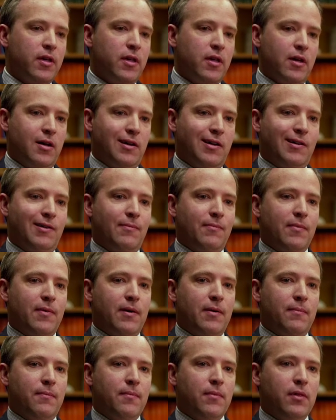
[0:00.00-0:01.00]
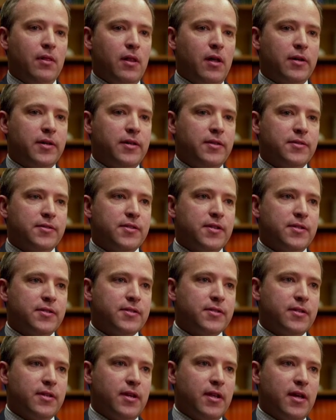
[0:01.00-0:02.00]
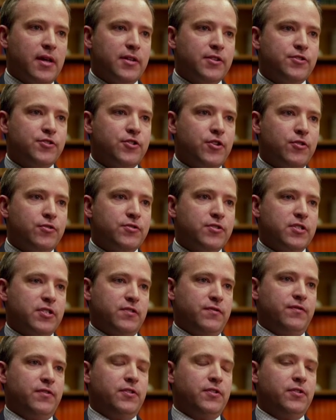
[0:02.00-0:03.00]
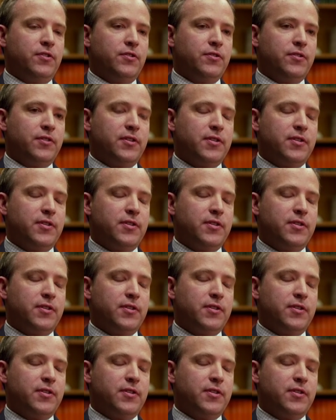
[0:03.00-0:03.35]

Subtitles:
I'm lucky in the sense that I chose this field.